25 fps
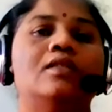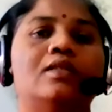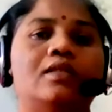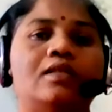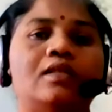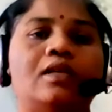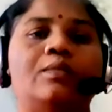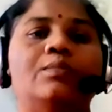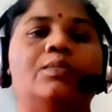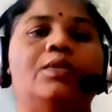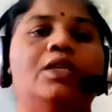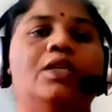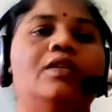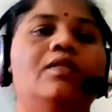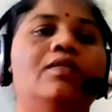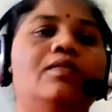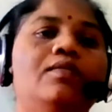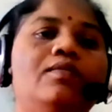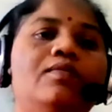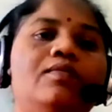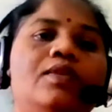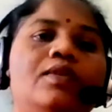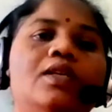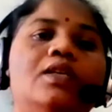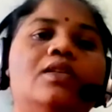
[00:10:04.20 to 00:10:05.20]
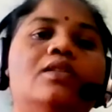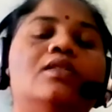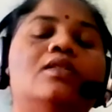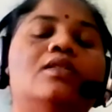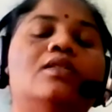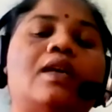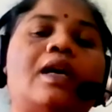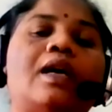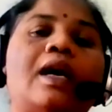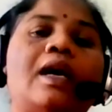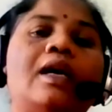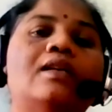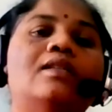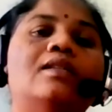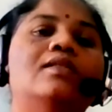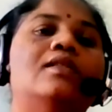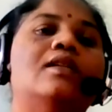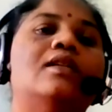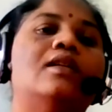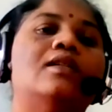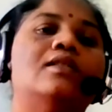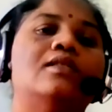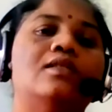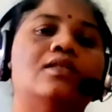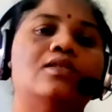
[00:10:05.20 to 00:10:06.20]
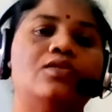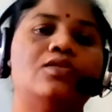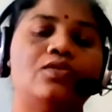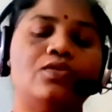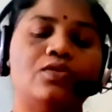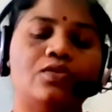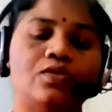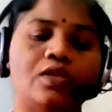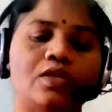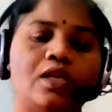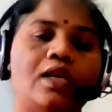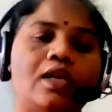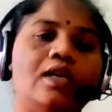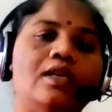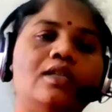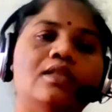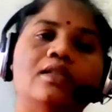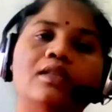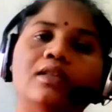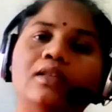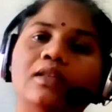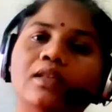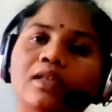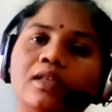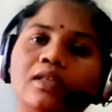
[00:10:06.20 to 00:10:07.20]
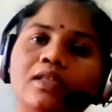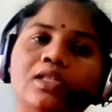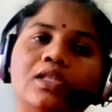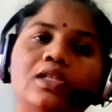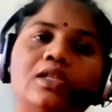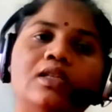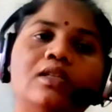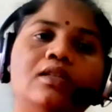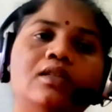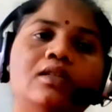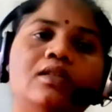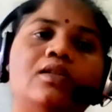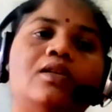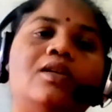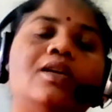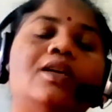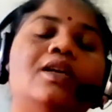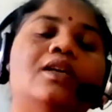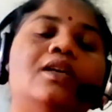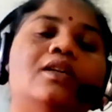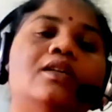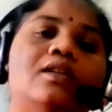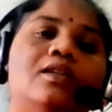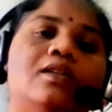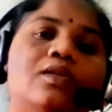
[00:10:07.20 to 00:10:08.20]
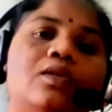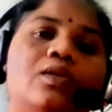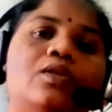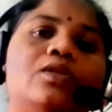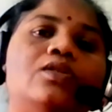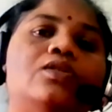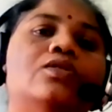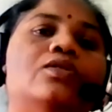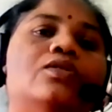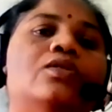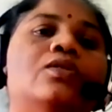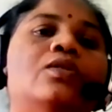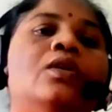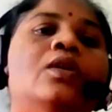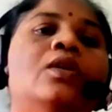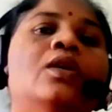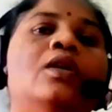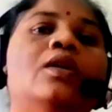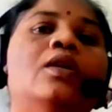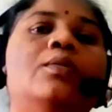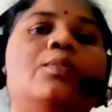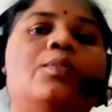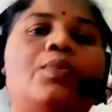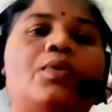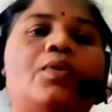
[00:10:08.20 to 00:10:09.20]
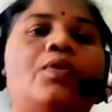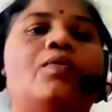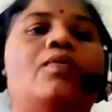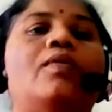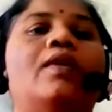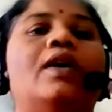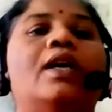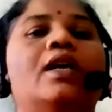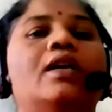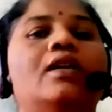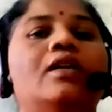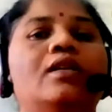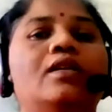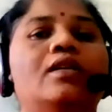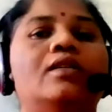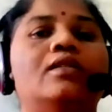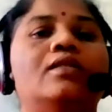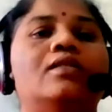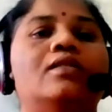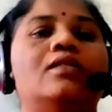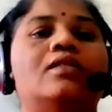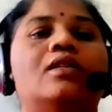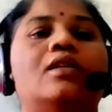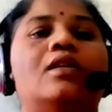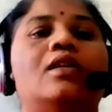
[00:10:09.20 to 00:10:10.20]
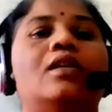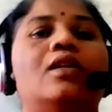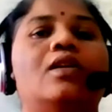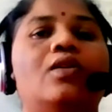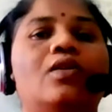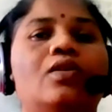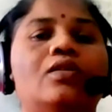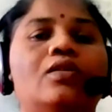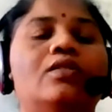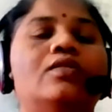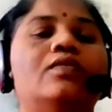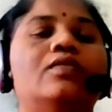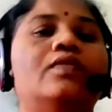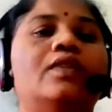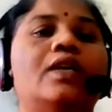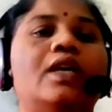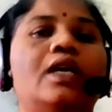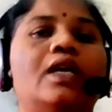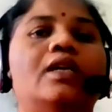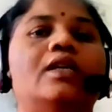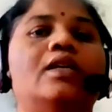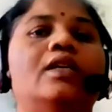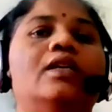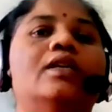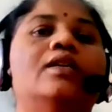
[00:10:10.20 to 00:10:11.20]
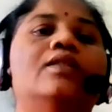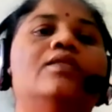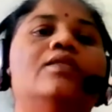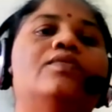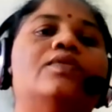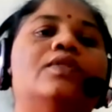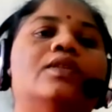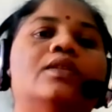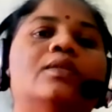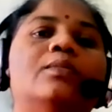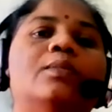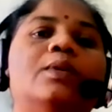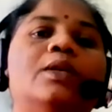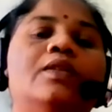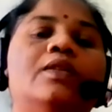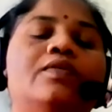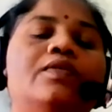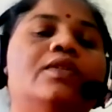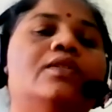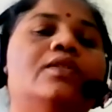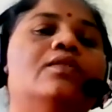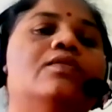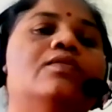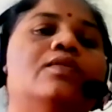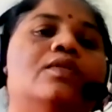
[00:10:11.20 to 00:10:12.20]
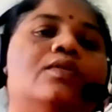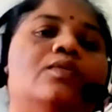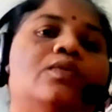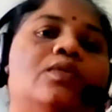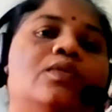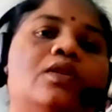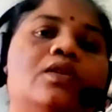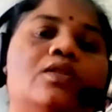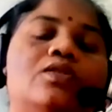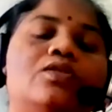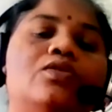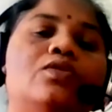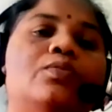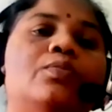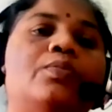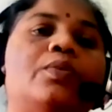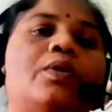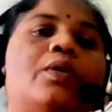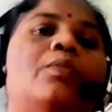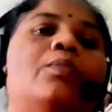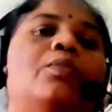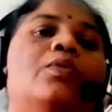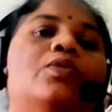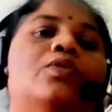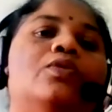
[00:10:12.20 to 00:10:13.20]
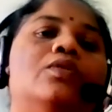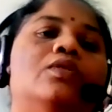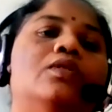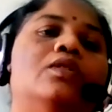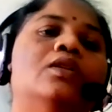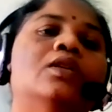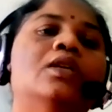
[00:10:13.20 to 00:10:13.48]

something which acts as a socializing agent, and it also provides a lot of content for the benefit of the viewers to promote